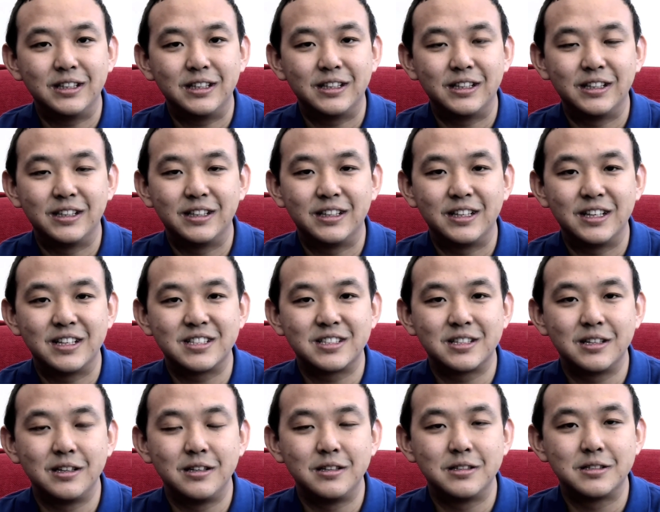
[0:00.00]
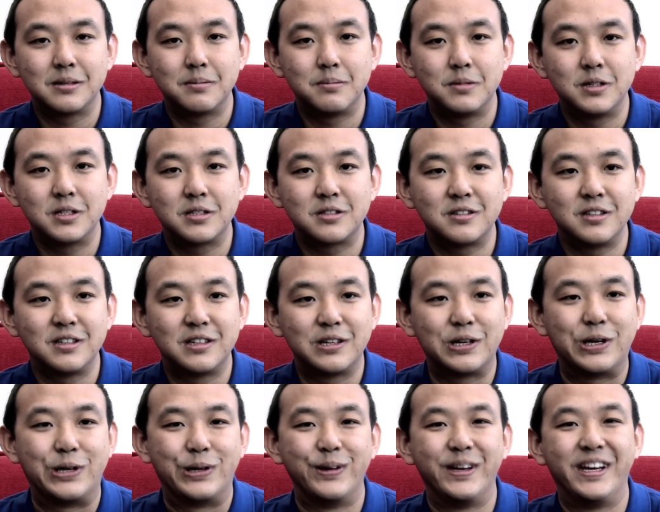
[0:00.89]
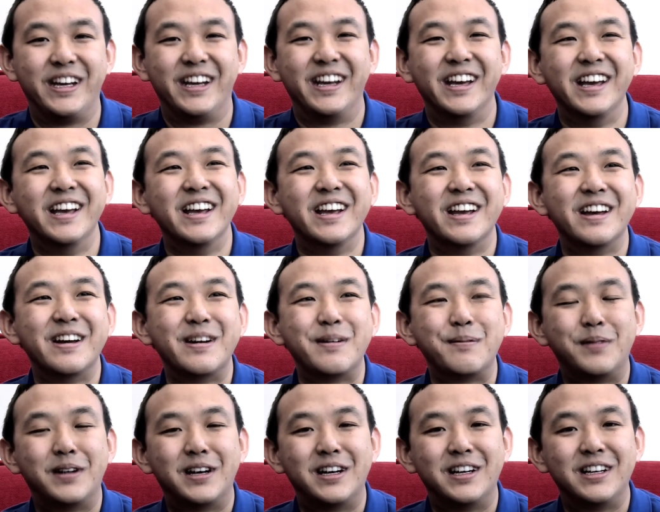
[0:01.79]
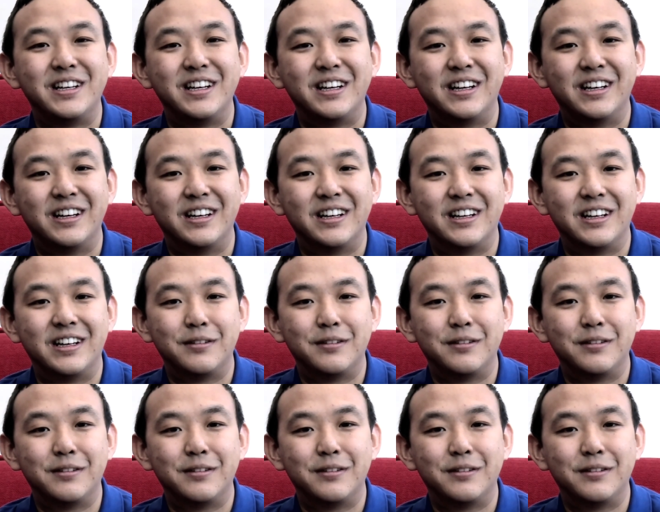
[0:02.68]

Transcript: That still is a mystery to me. But I